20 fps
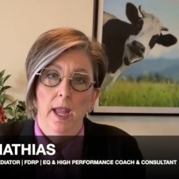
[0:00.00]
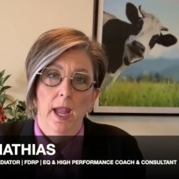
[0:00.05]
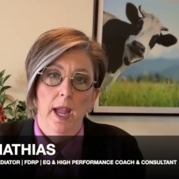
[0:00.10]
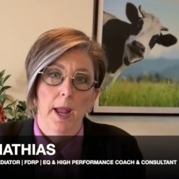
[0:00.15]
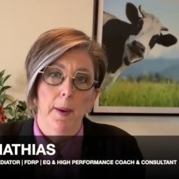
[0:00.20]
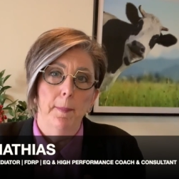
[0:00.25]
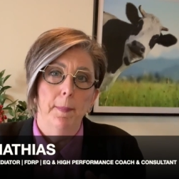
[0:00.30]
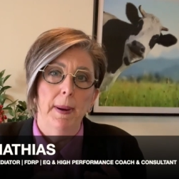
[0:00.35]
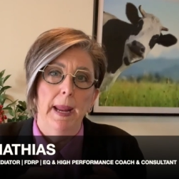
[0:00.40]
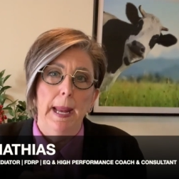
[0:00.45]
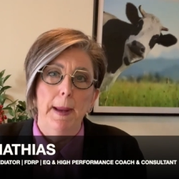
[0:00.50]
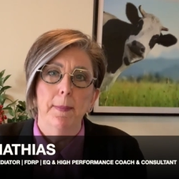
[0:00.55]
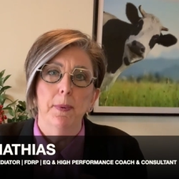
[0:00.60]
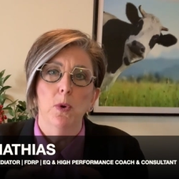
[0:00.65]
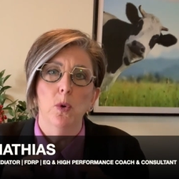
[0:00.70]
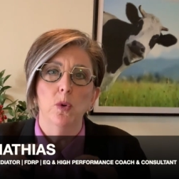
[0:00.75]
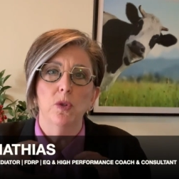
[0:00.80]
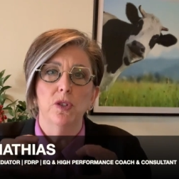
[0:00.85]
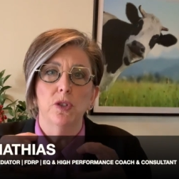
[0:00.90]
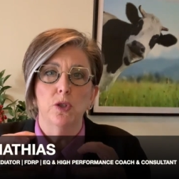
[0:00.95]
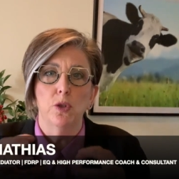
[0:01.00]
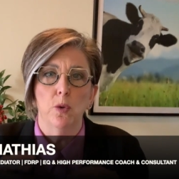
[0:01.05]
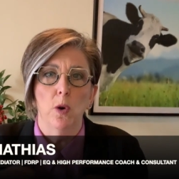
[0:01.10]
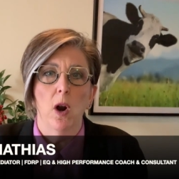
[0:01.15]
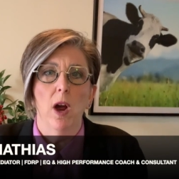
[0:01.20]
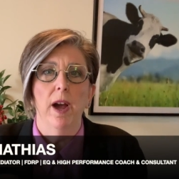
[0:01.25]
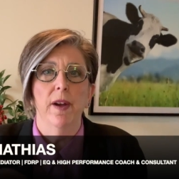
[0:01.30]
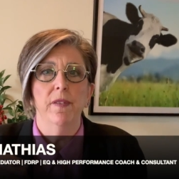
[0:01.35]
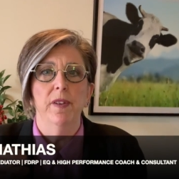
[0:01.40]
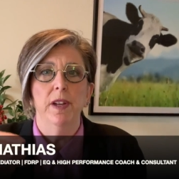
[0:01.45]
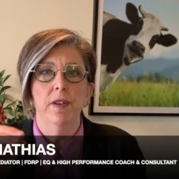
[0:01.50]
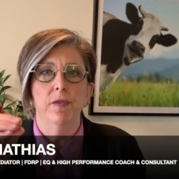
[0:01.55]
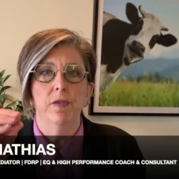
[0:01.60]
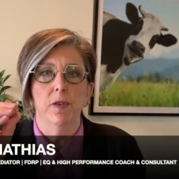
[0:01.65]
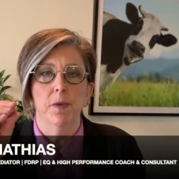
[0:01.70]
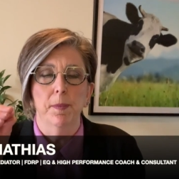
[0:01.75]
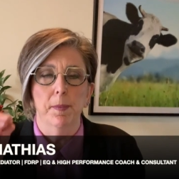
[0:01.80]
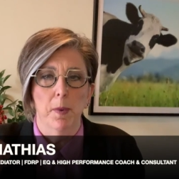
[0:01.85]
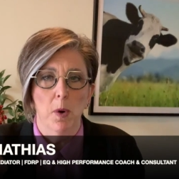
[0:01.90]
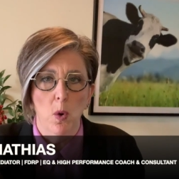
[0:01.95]
And people striving
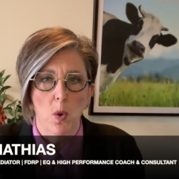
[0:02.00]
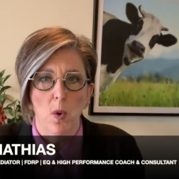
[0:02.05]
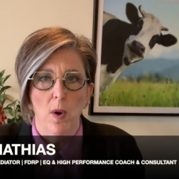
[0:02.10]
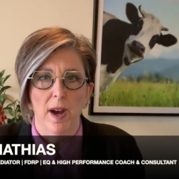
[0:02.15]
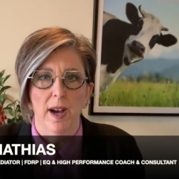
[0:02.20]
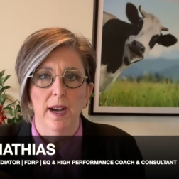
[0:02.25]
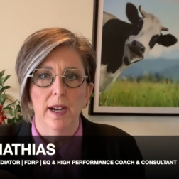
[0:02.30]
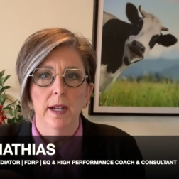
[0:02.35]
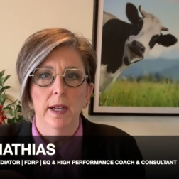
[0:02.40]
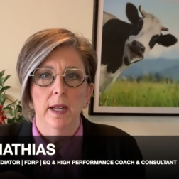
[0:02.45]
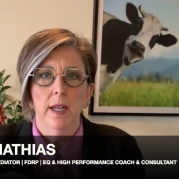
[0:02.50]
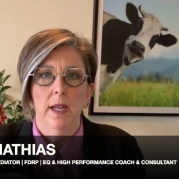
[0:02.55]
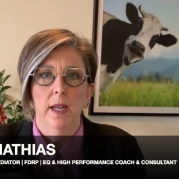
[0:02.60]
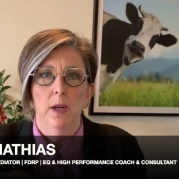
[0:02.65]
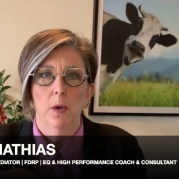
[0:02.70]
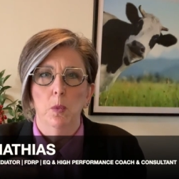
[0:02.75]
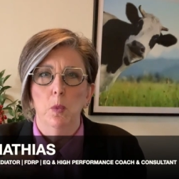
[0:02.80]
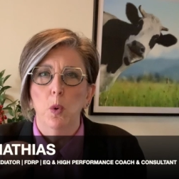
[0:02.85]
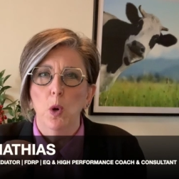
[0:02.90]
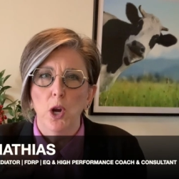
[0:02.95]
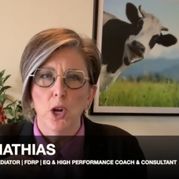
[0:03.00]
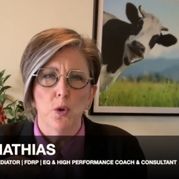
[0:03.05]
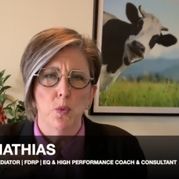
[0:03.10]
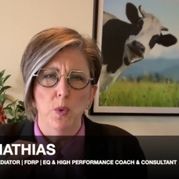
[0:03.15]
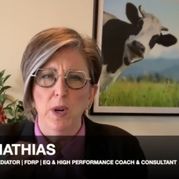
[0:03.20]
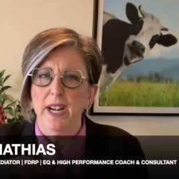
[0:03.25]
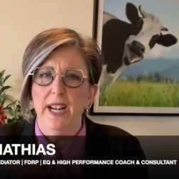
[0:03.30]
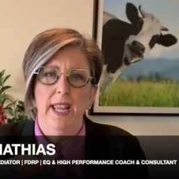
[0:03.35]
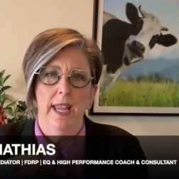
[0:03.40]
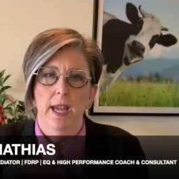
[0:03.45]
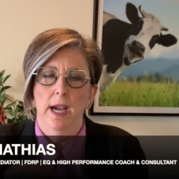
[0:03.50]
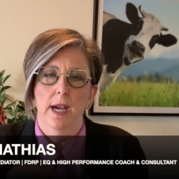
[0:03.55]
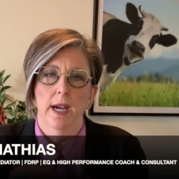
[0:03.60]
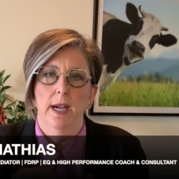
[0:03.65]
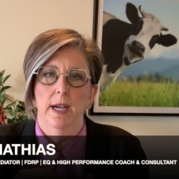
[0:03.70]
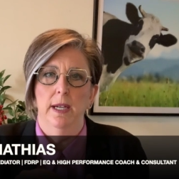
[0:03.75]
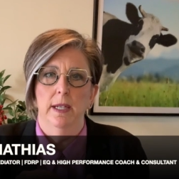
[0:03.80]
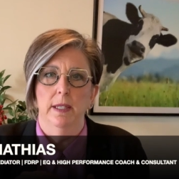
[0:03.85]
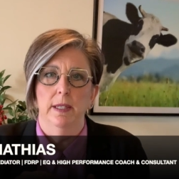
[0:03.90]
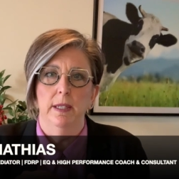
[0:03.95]
for more work really
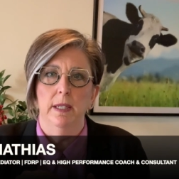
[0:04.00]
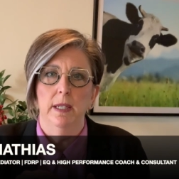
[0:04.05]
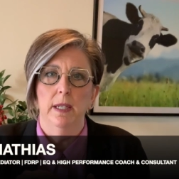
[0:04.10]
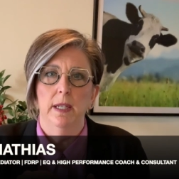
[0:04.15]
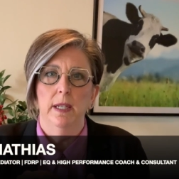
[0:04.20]
hard